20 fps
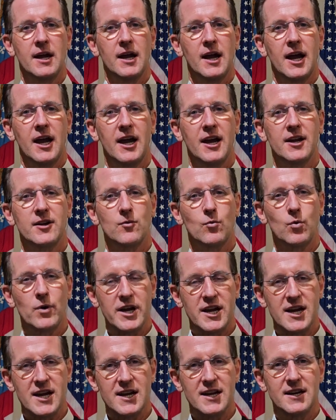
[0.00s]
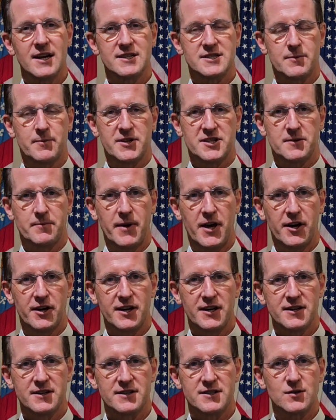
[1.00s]
And we as
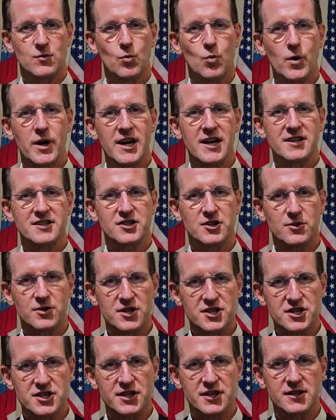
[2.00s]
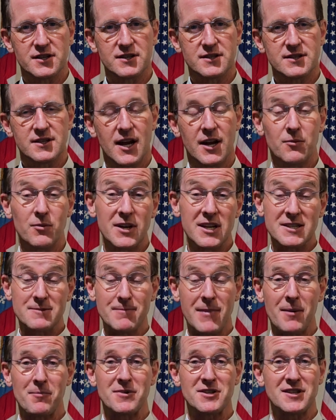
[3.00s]
Episcopalians, we as Christians, and we as
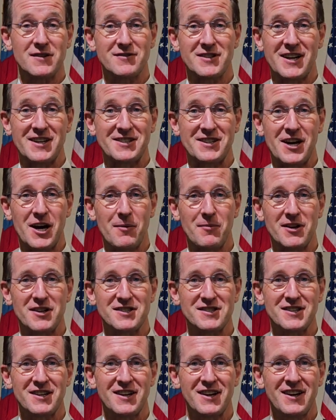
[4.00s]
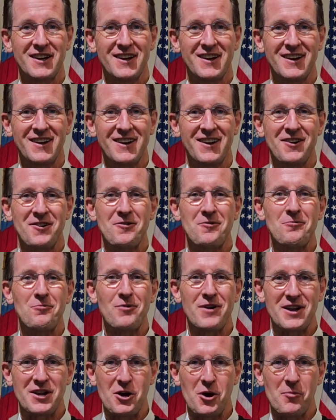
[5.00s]
members of St. Thomas,
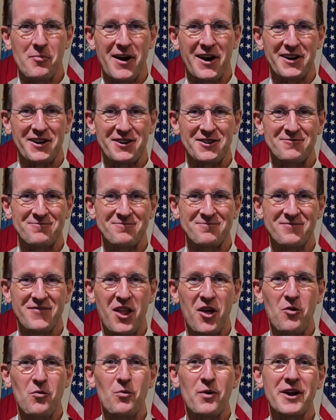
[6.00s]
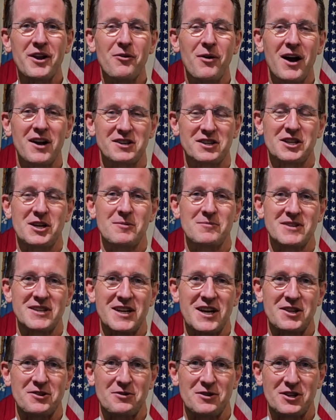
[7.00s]
we know better. We know how to come
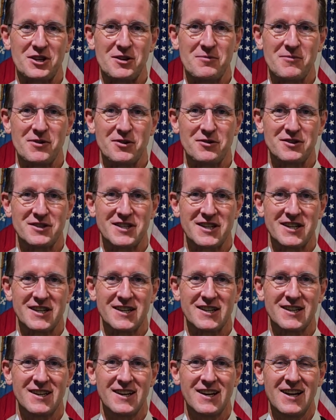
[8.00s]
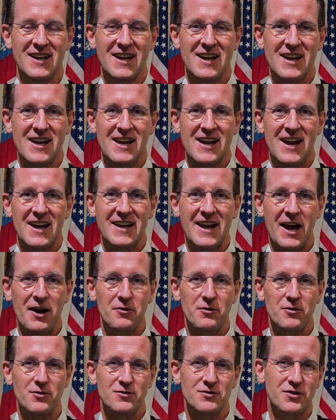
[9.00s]
together in community and
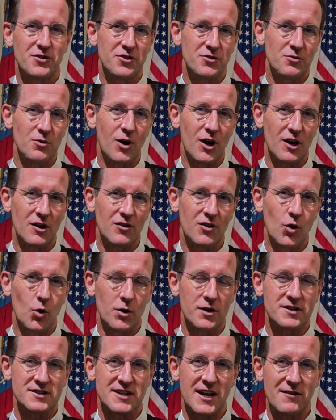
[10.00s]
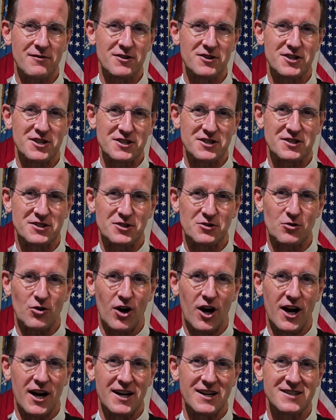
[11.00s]
how through our Lord and Savior Jesus
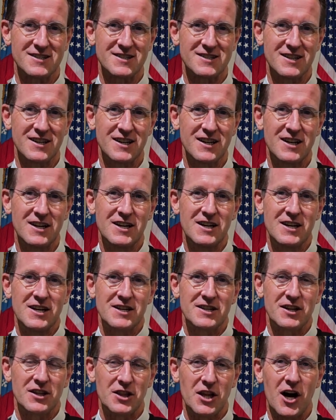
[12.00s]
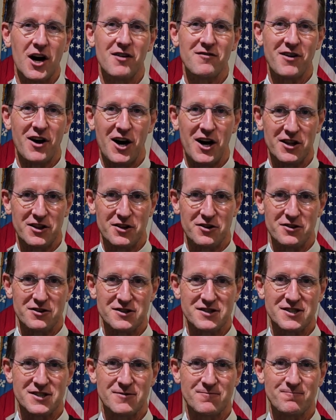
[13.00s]
Christ to love
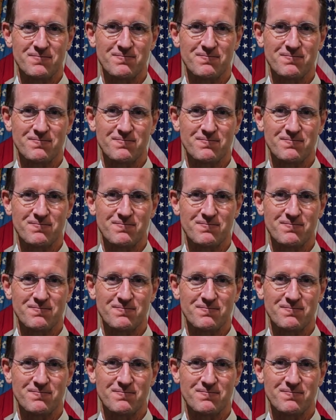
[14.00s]
others.